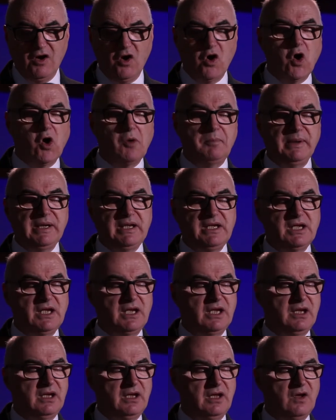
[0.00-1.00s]
or
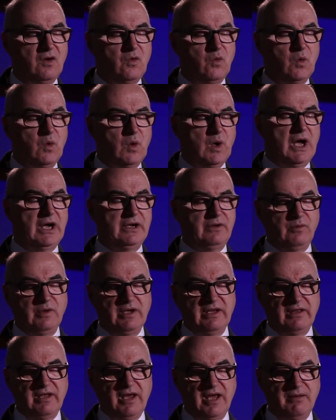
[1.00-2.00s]
being one
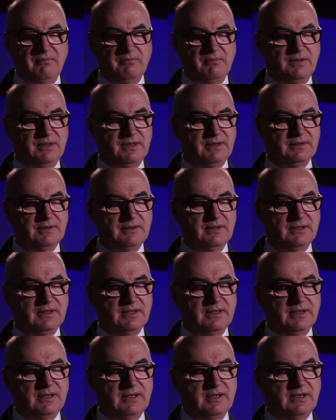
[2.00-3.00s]
with him.
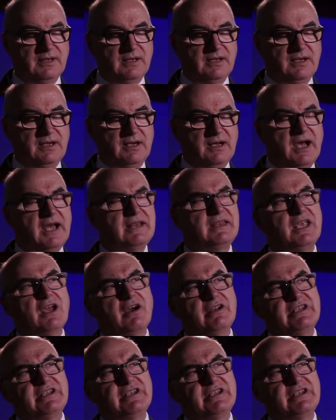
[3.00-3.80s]
And the